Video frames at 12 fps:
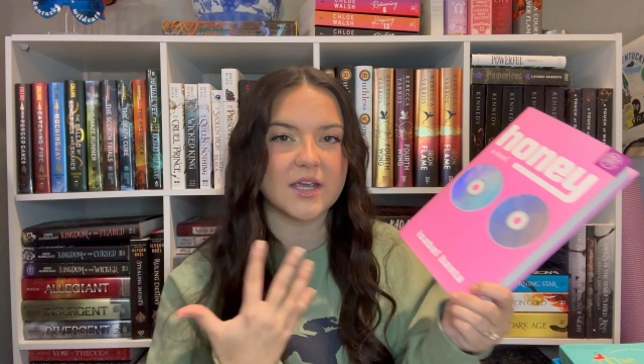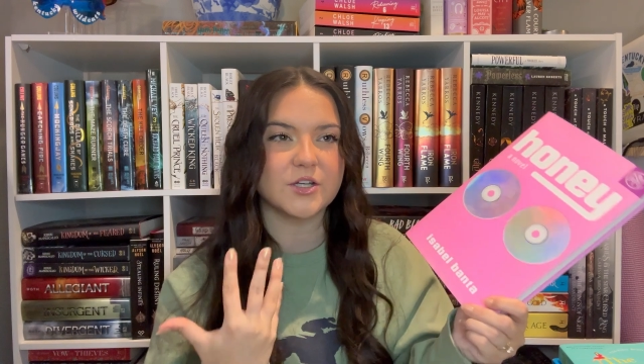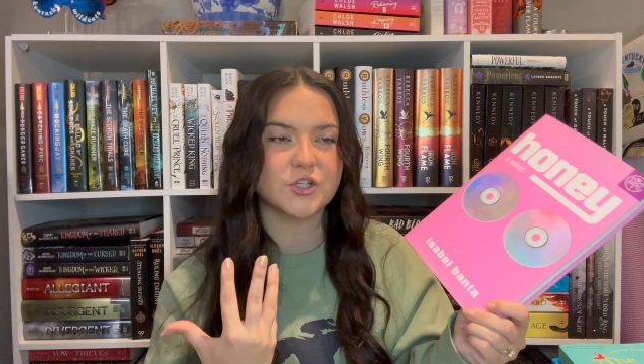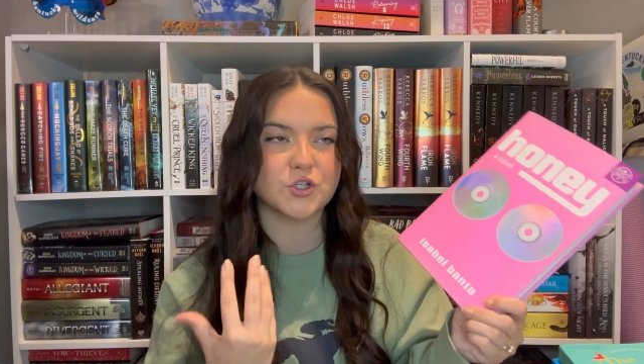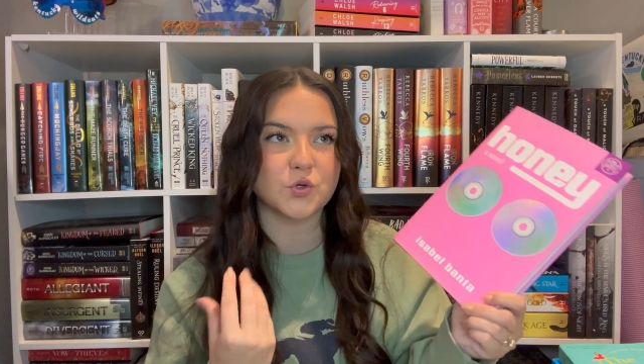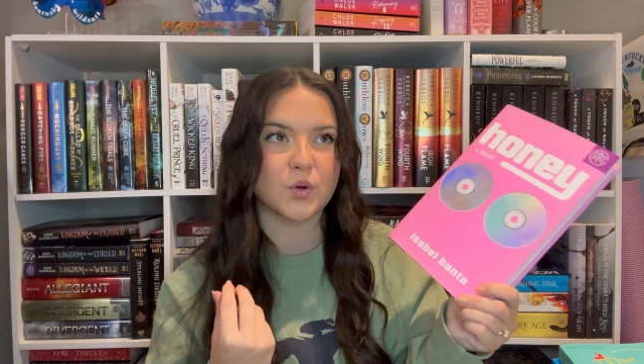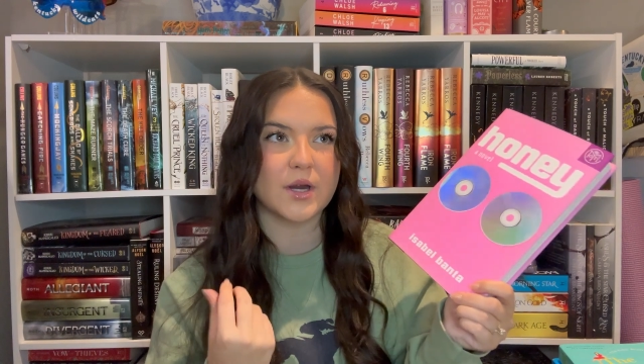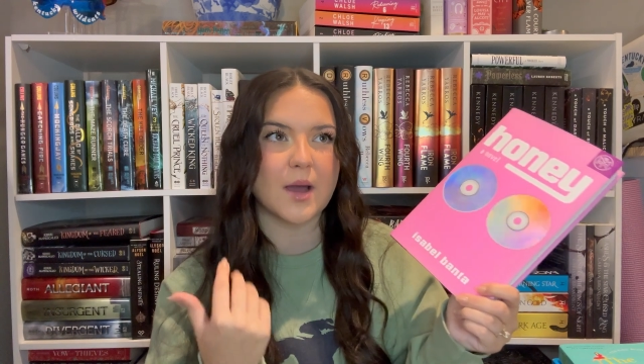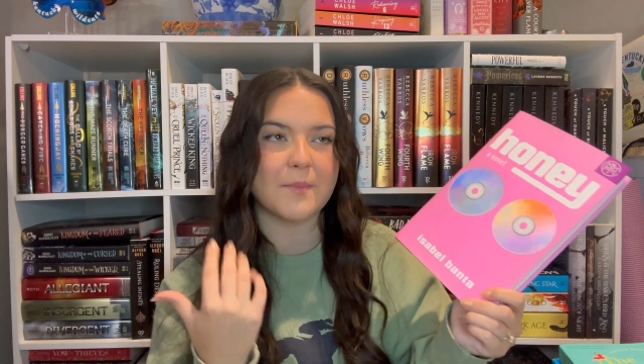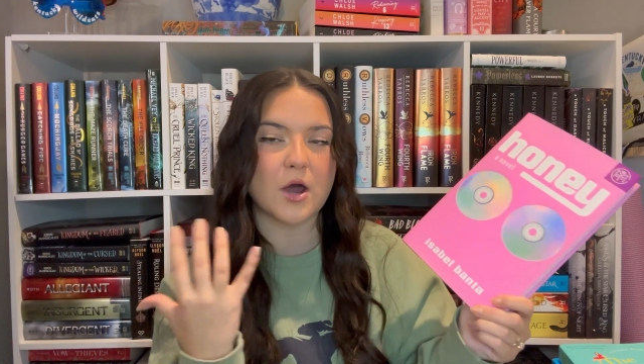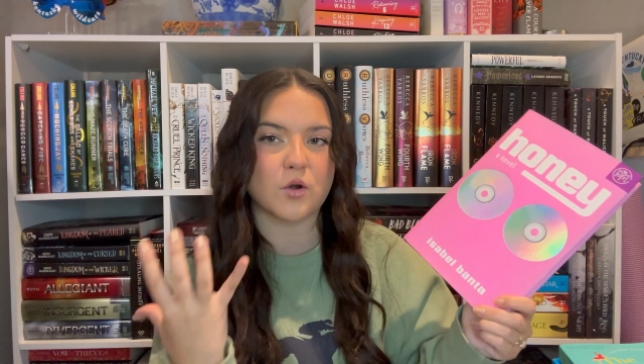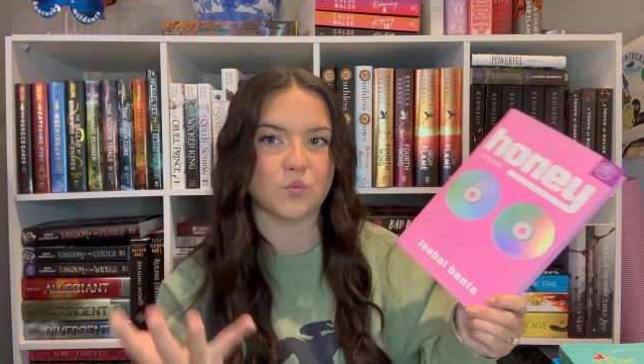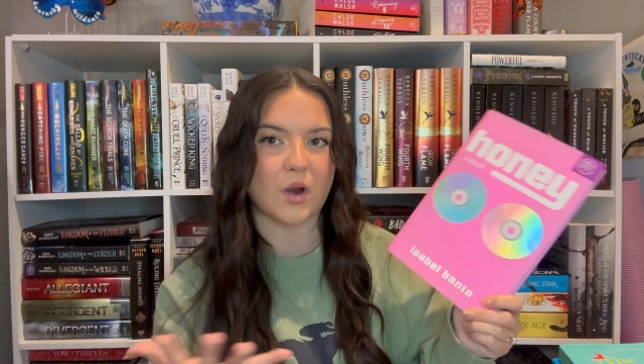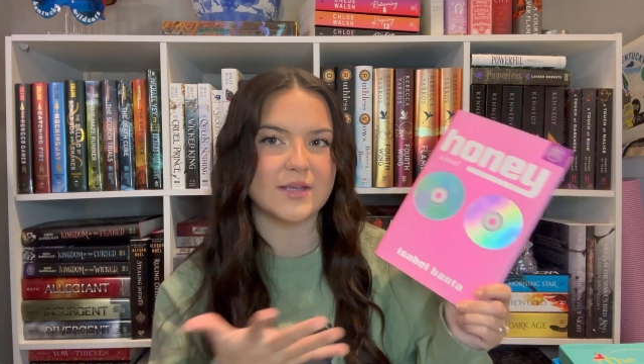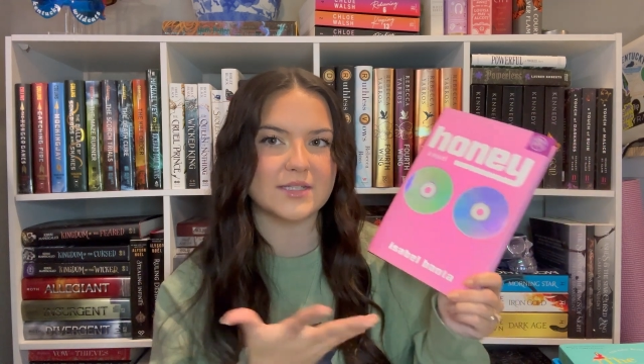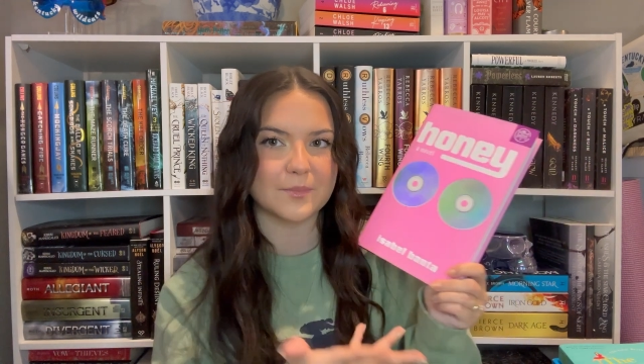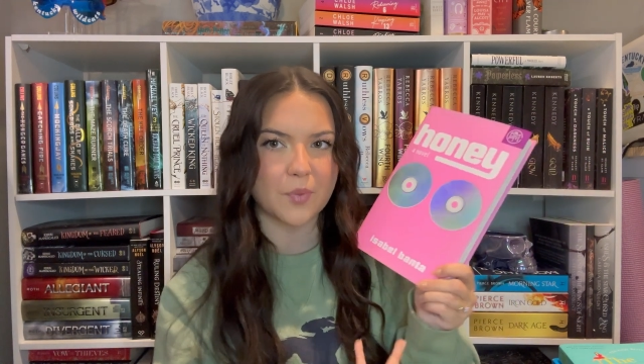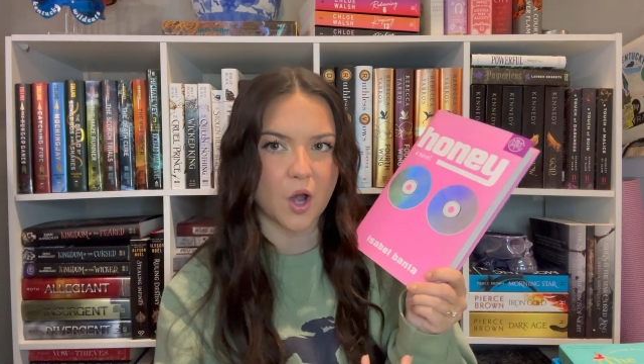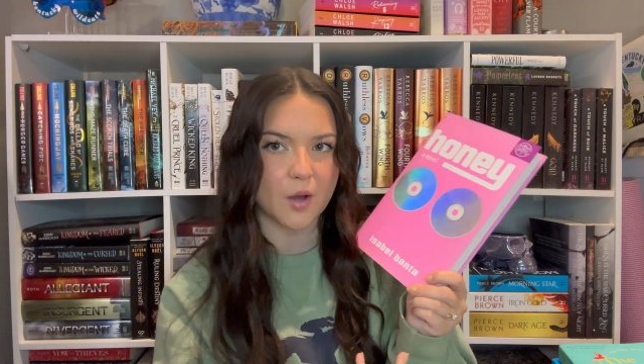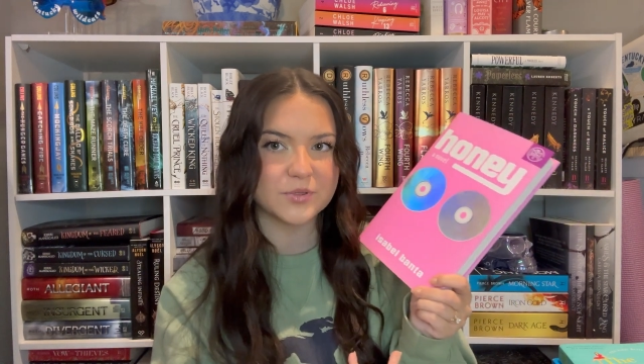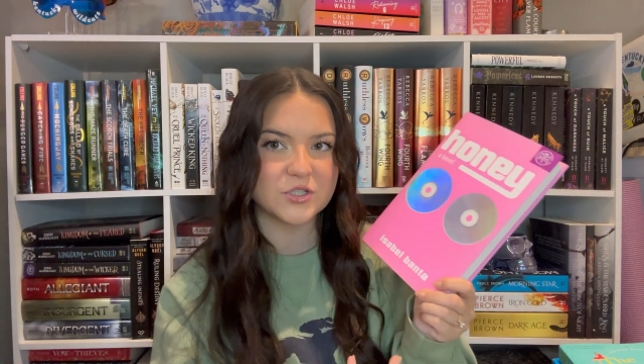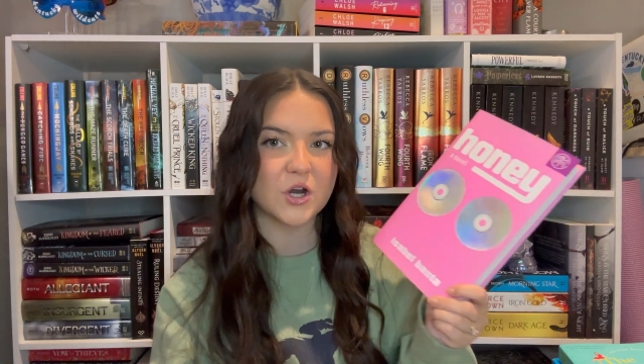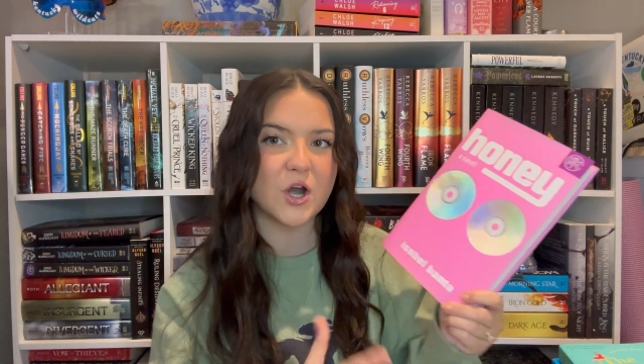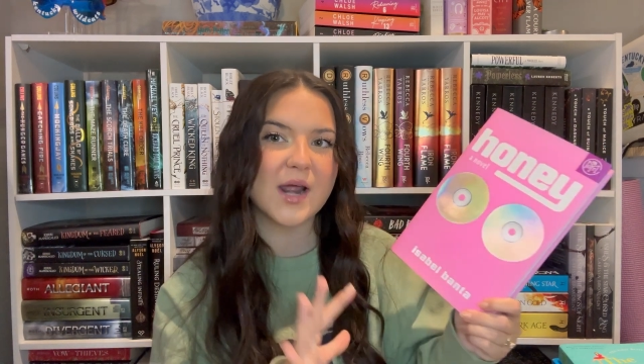age story about a rising pop
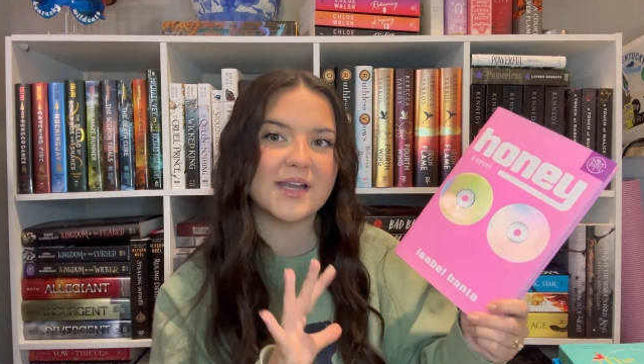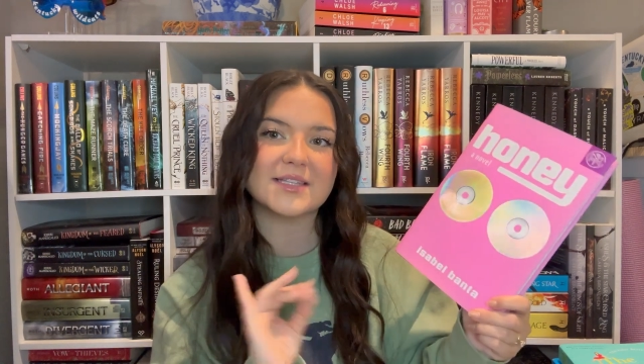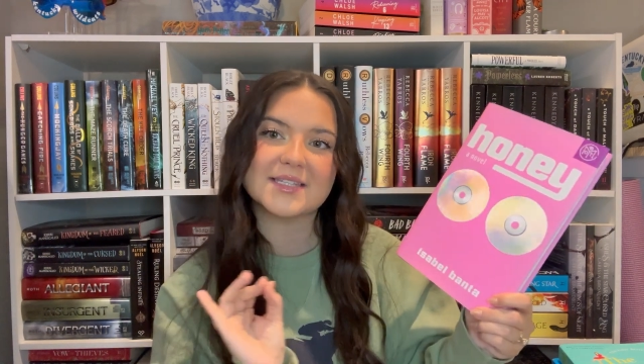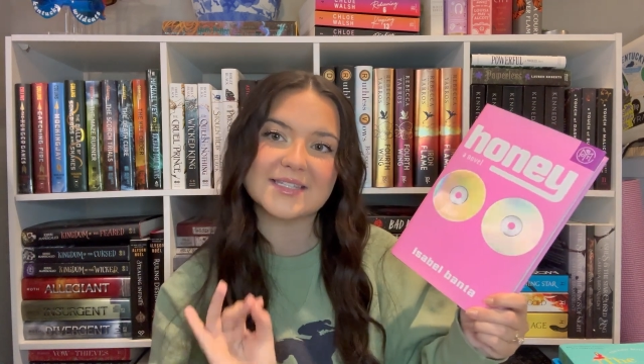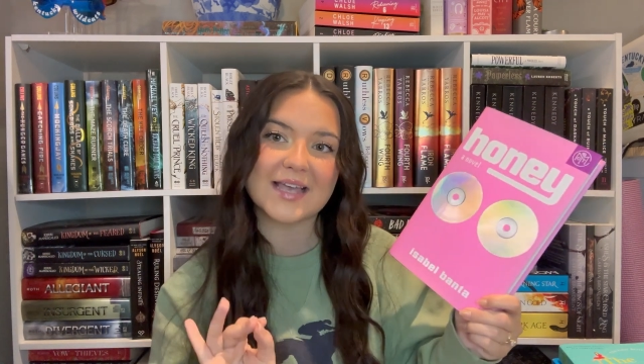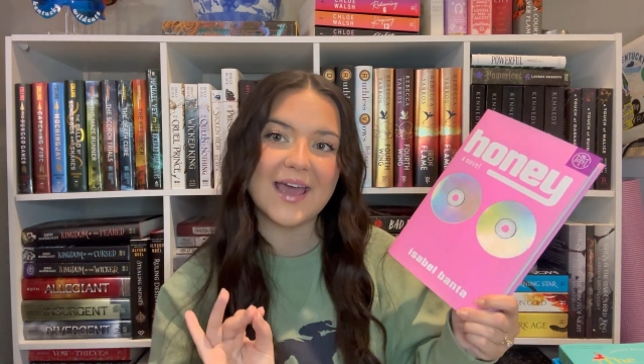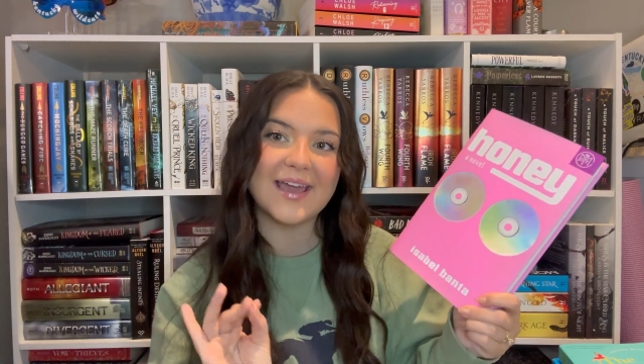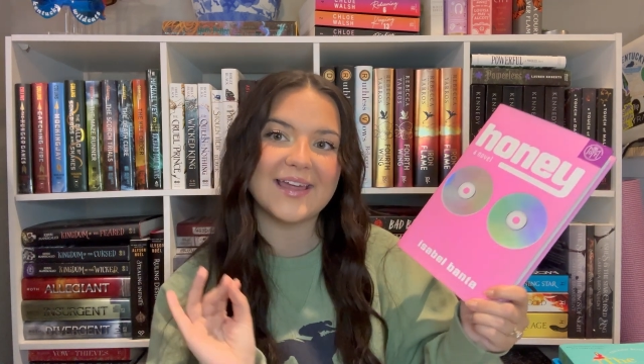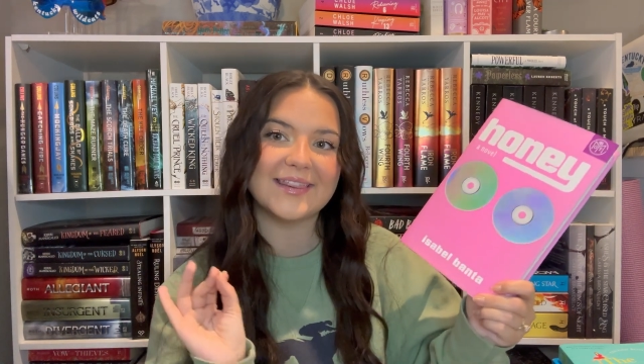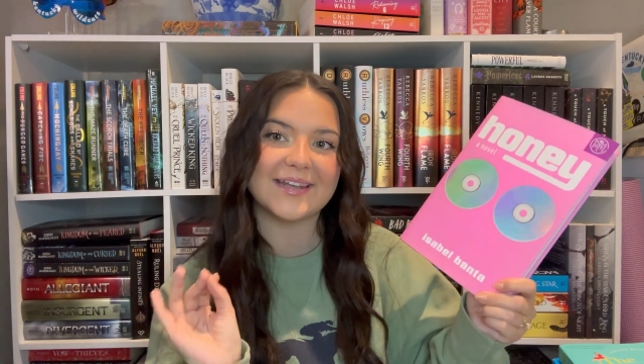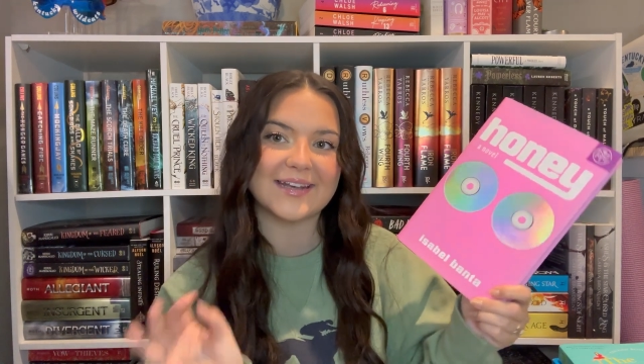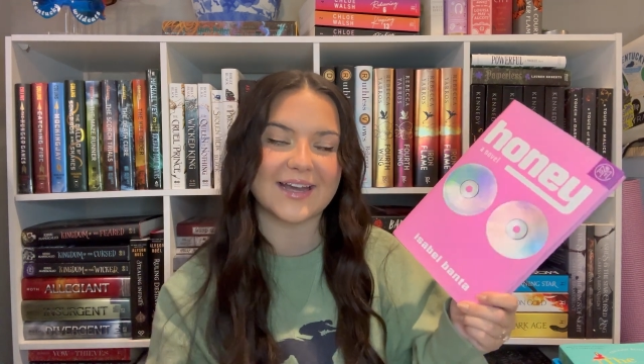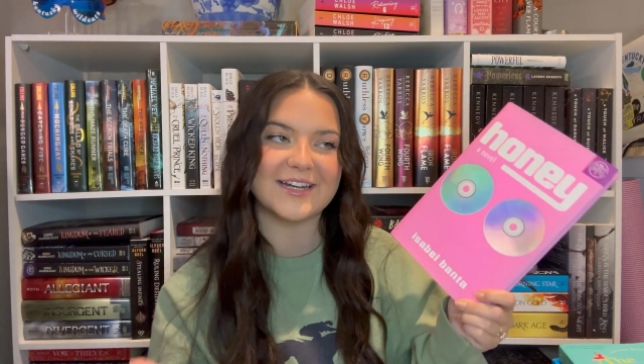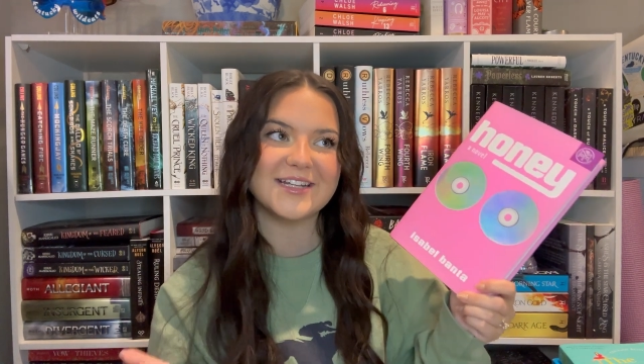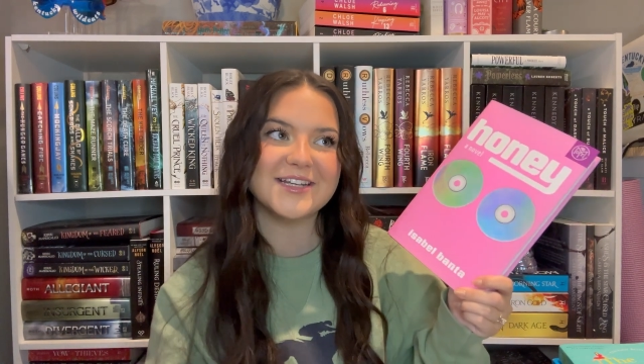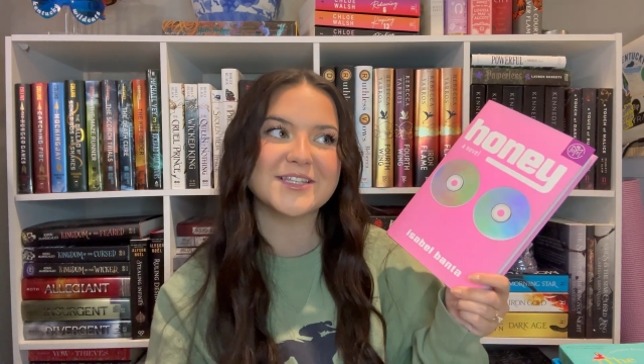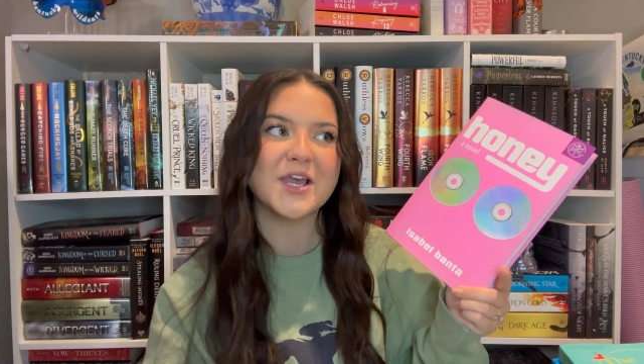star, and it's set in the 90s,